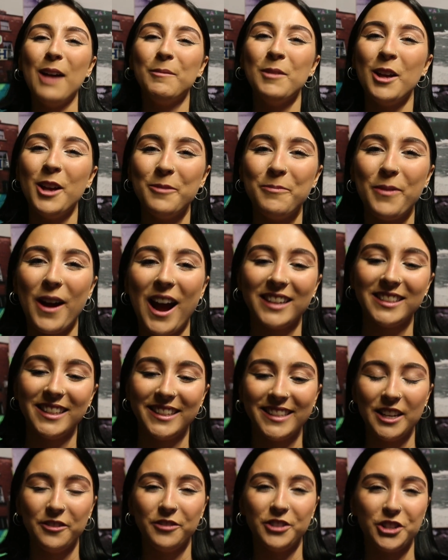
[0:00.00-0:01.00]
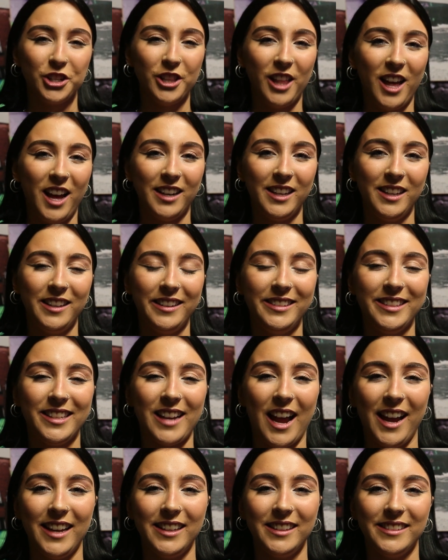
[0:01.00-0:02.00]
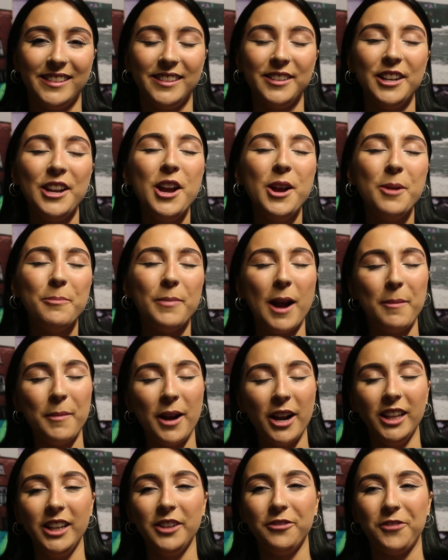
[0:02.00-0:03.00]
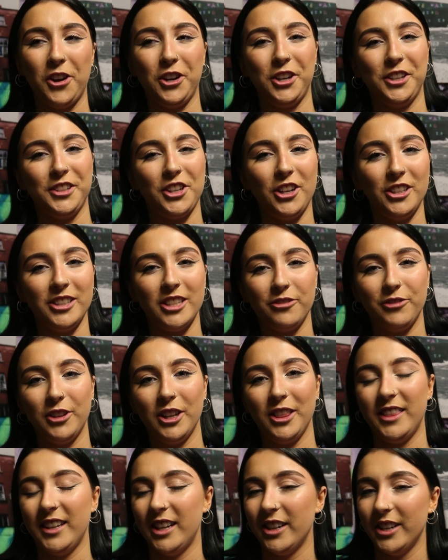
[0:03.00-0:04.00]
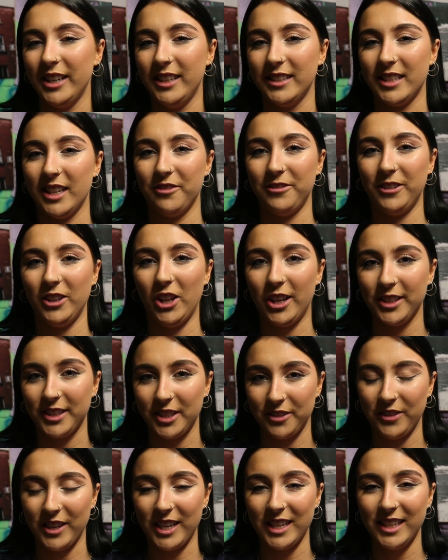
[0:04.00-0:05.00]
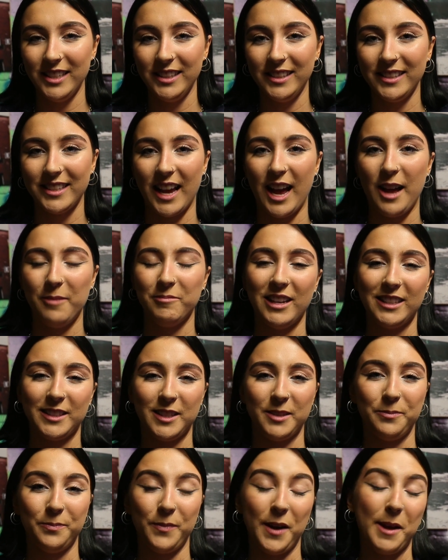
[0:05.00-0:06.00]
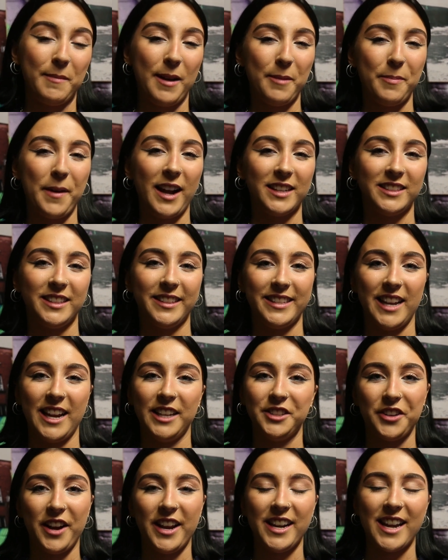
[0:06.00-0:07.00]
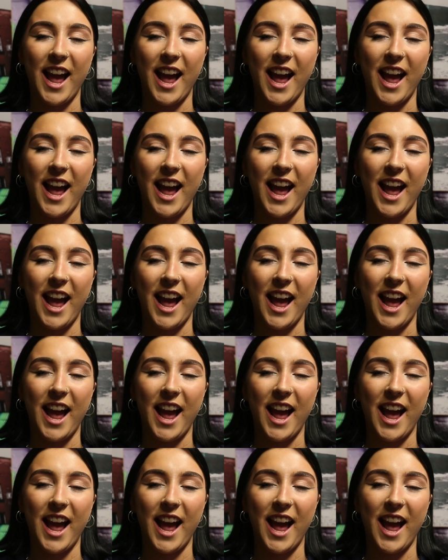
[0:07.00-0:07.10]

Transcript: I'm a practicing visual artist. I primarily focus on different theories and philosophies. Um, that's where my practice stands right